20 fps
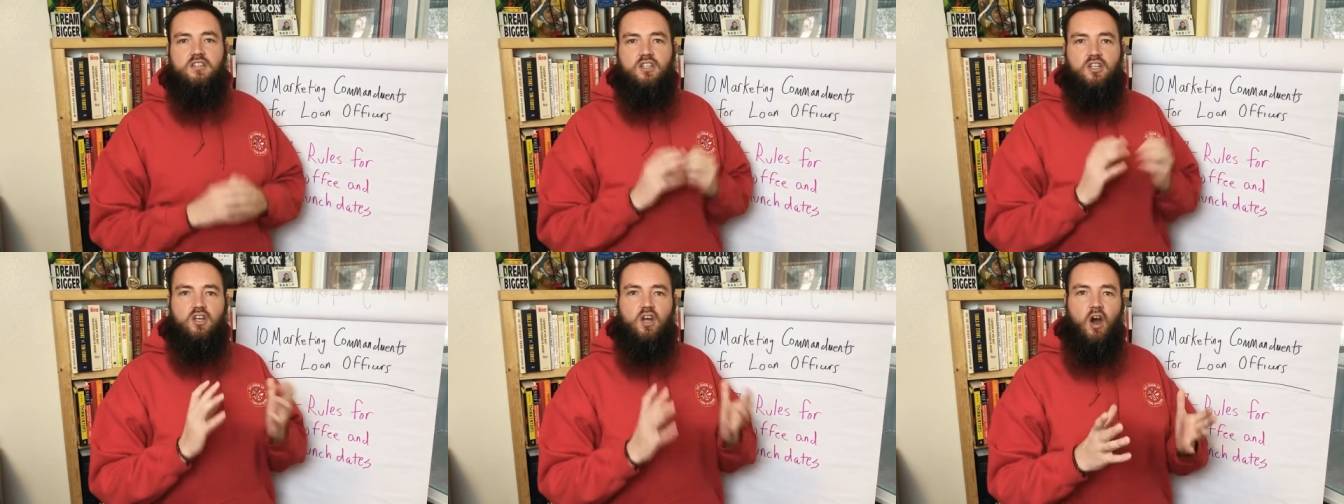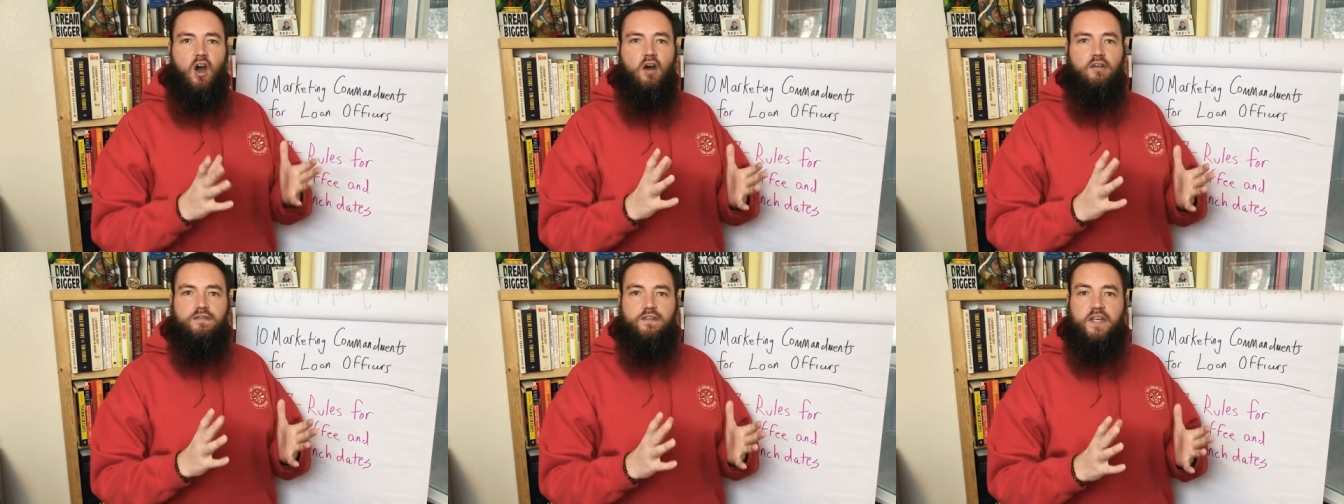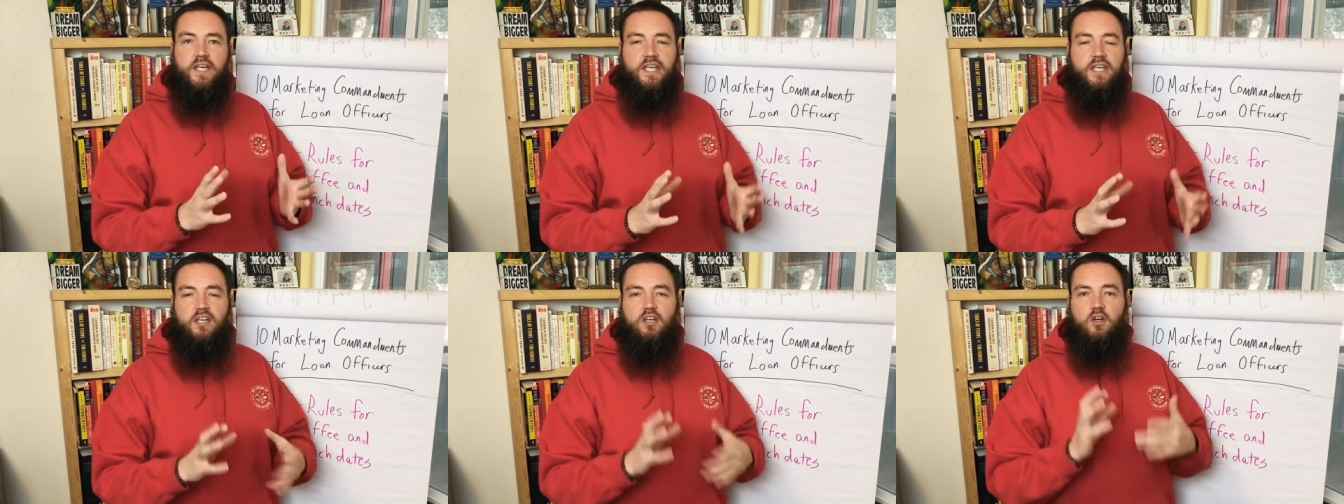to
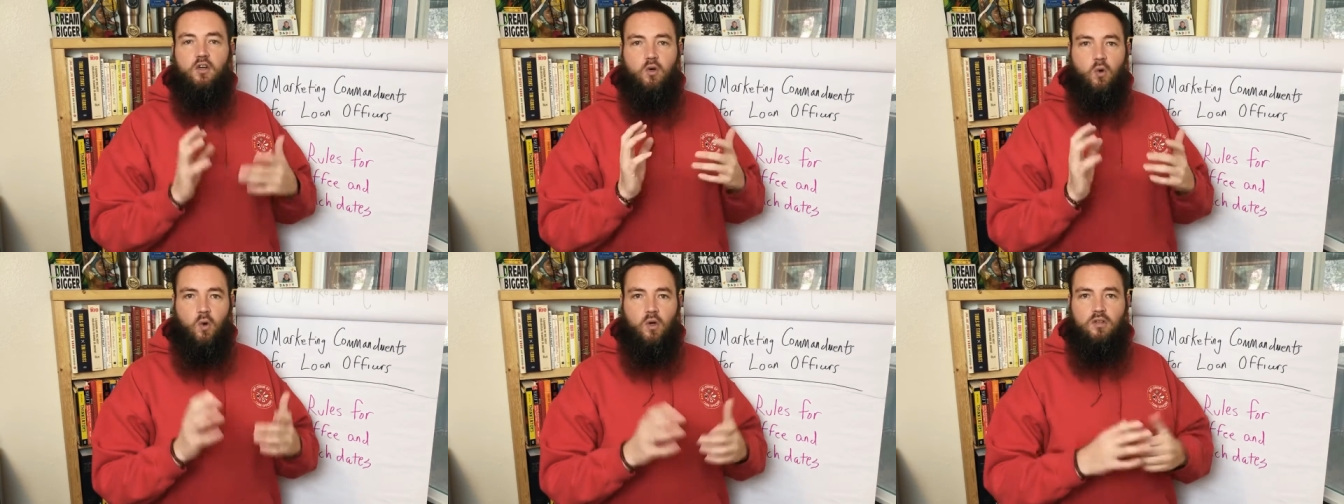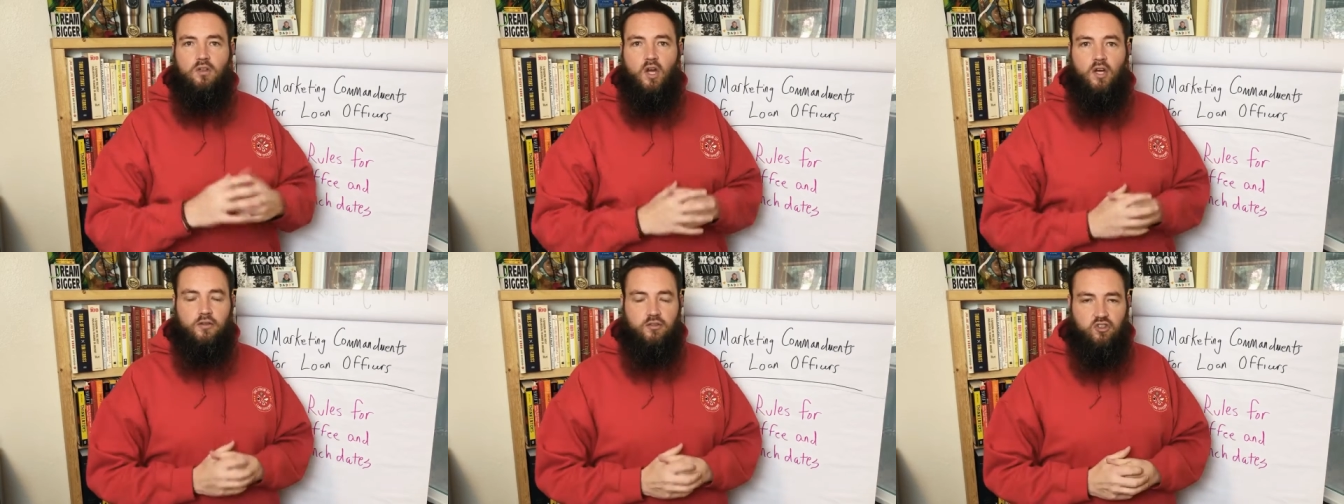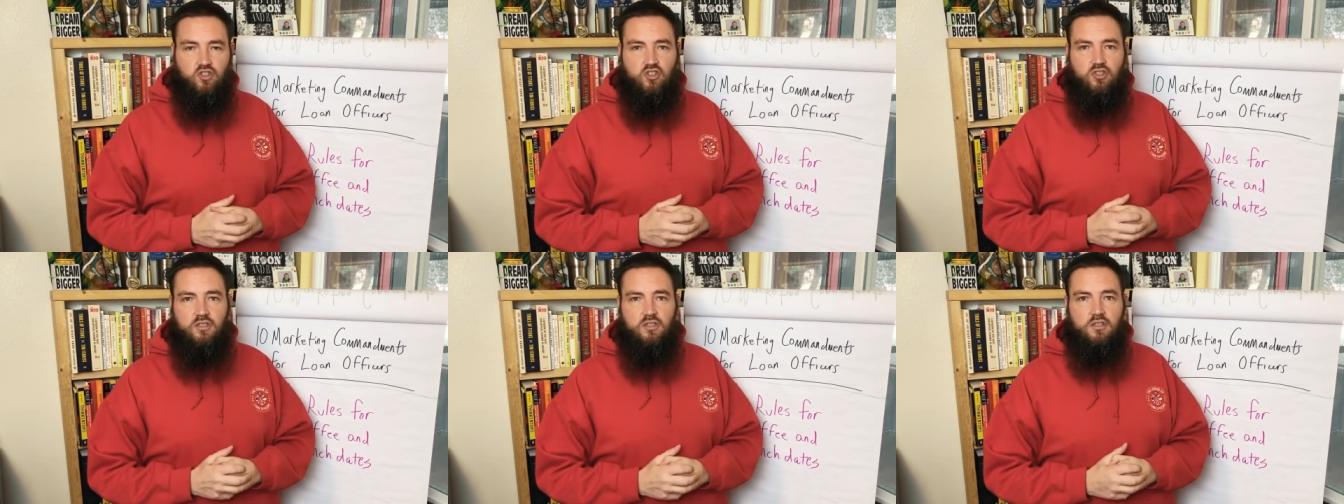coffee or
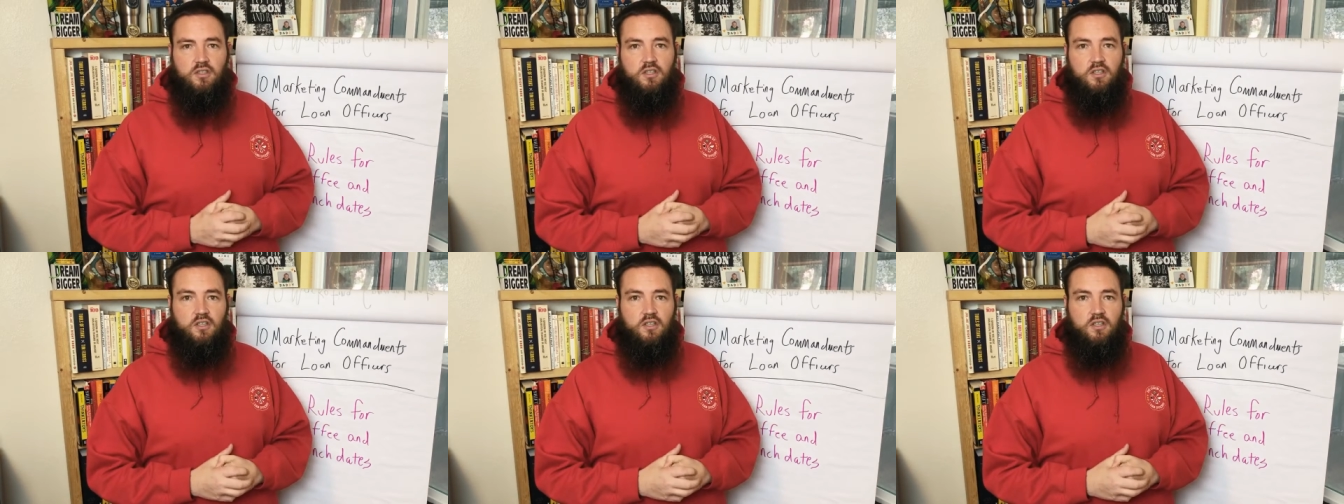lunch.